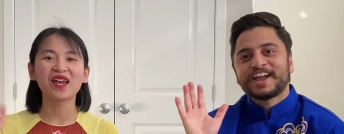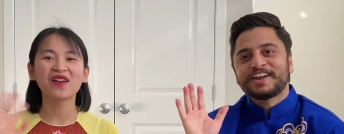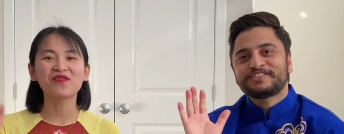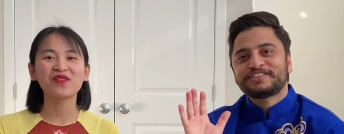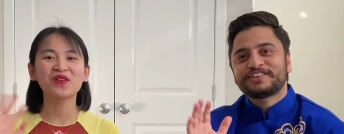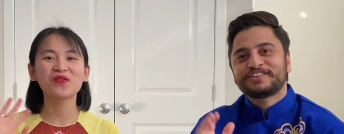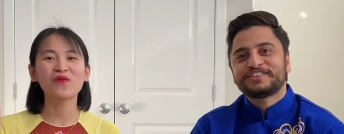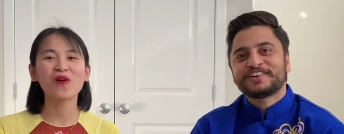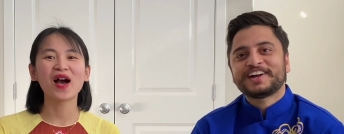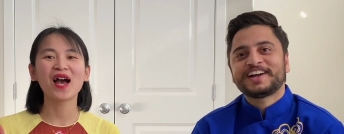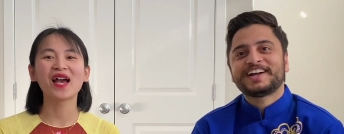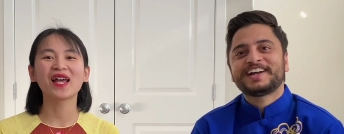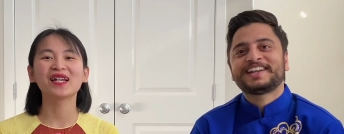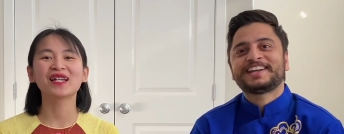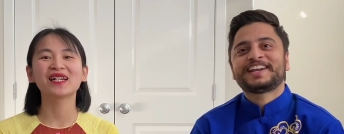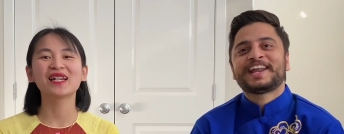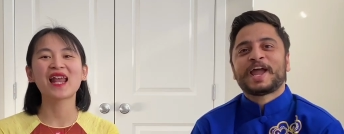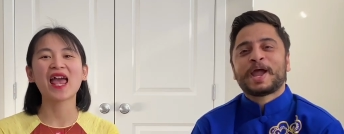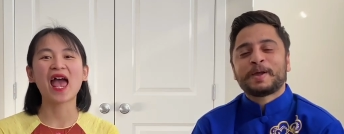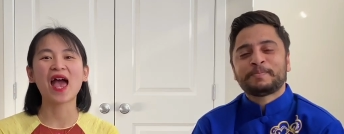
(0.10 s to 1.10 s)

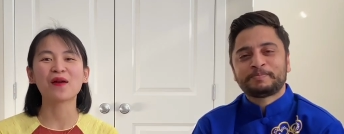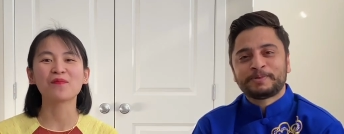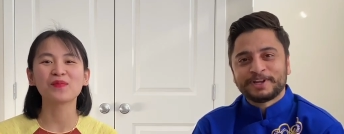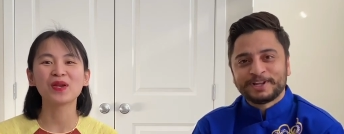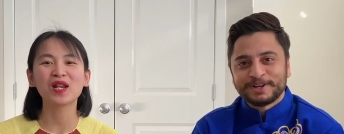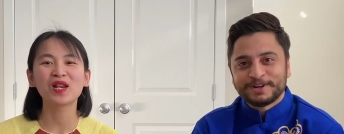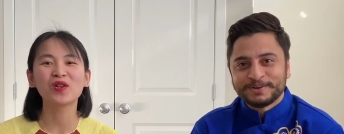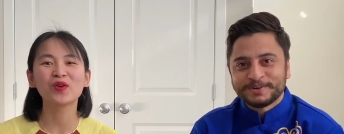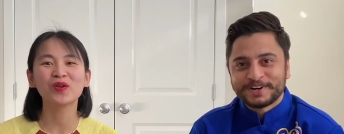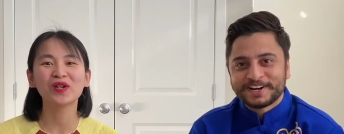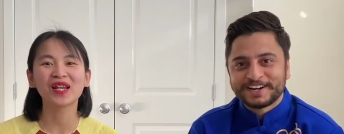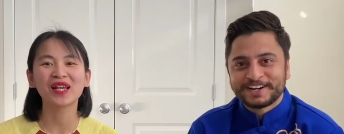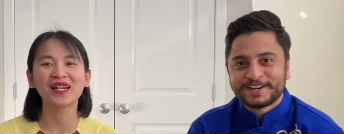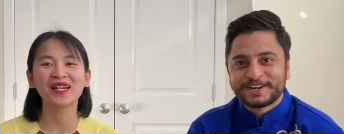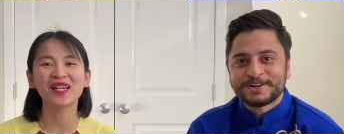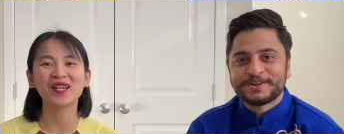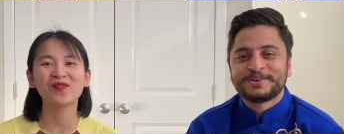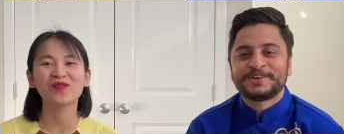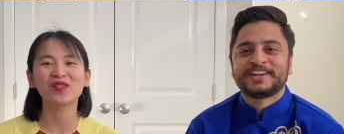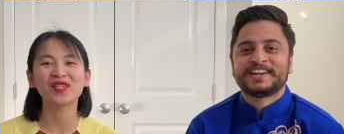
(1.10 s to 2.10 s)
Speaker 1: everyone! Happy, Lunar,
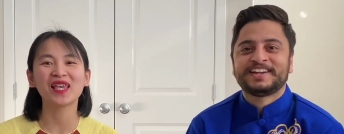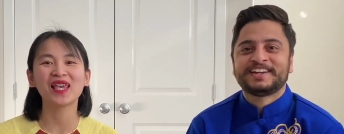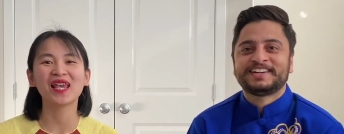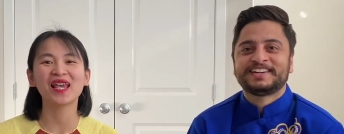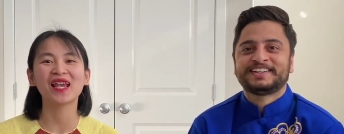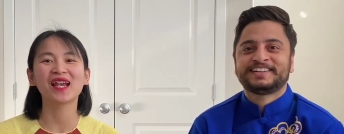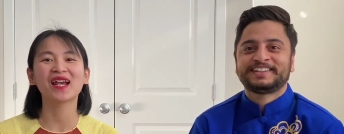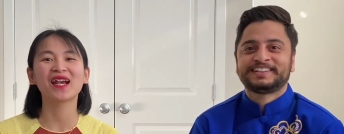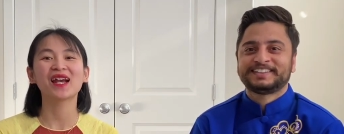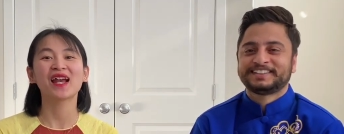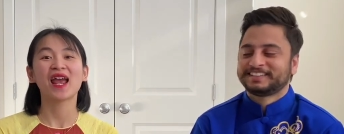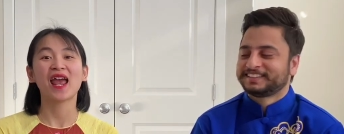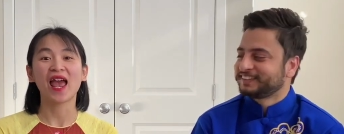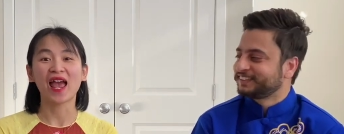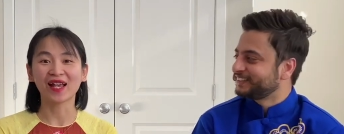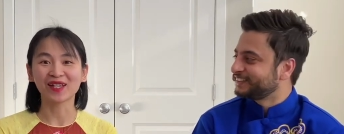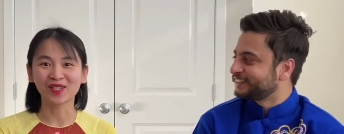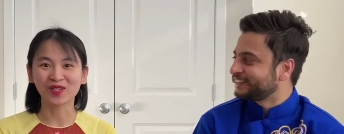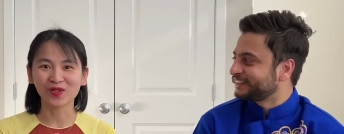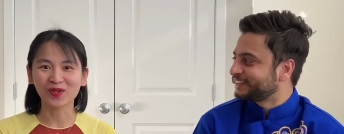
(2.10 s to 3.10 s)
New Year. Year!
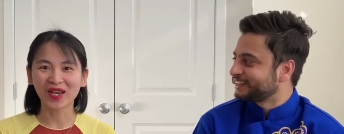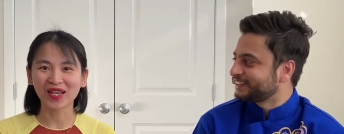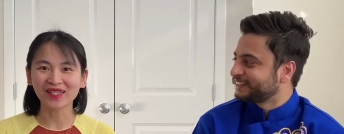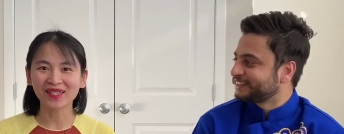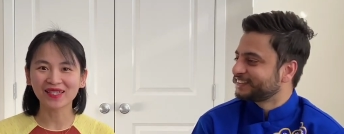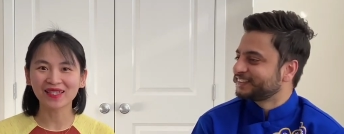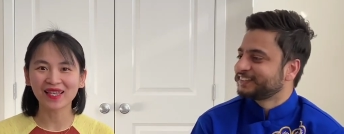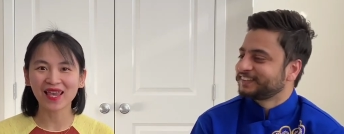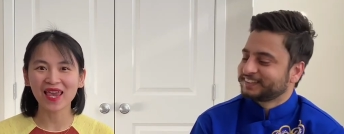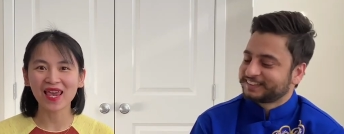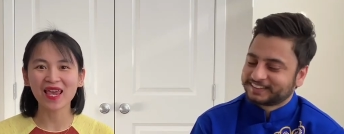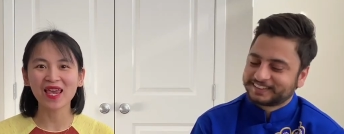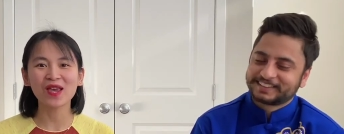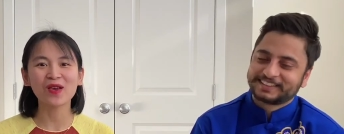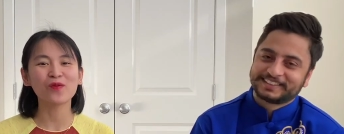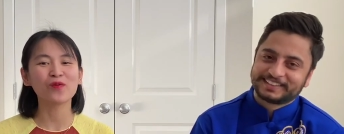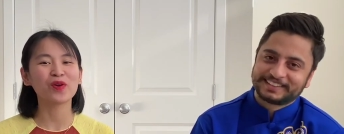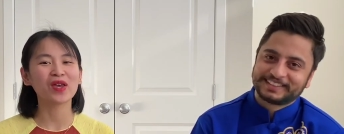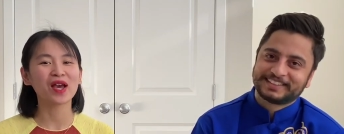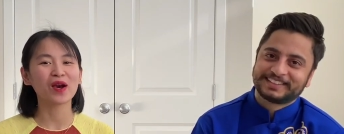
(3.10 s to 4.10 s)
As you can see,
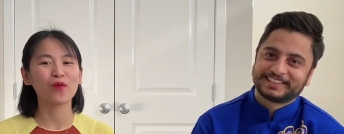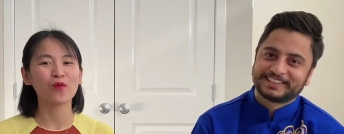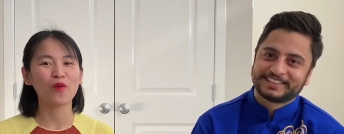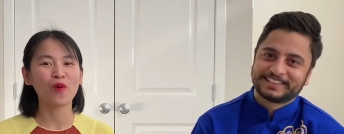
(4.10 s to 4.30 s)
we are